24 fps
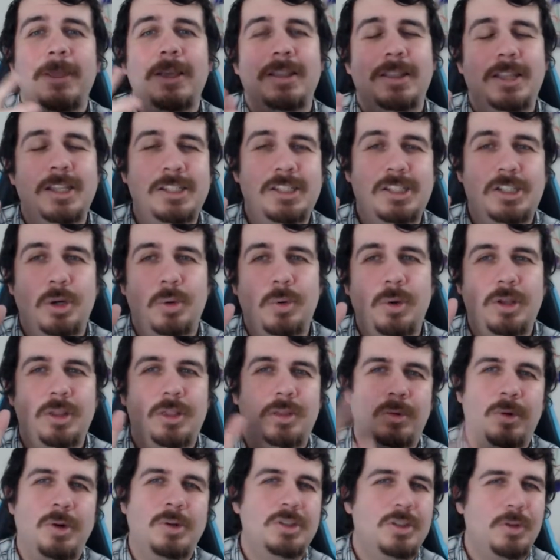the story
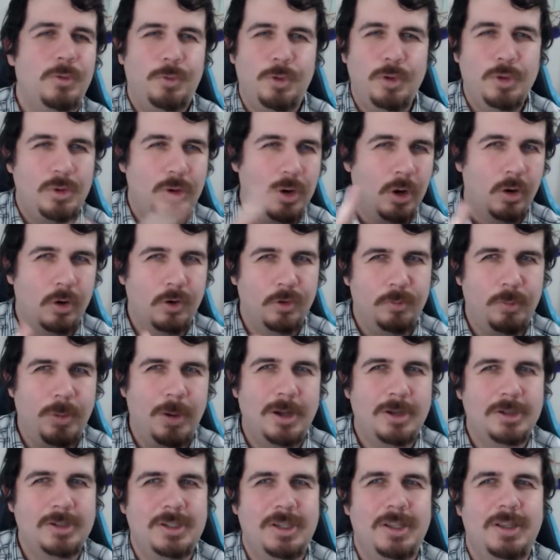throws a few
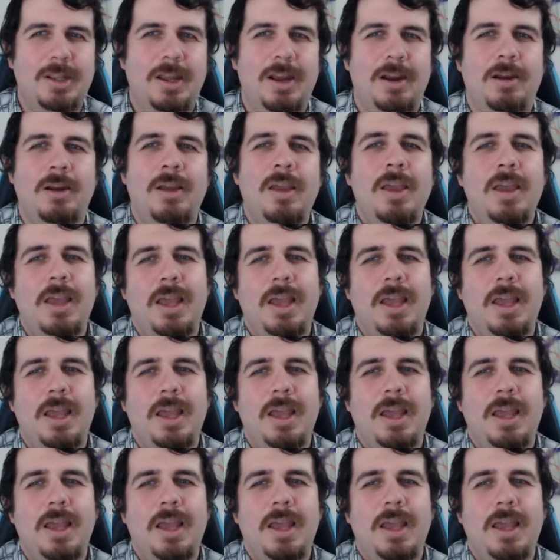curveballs in there.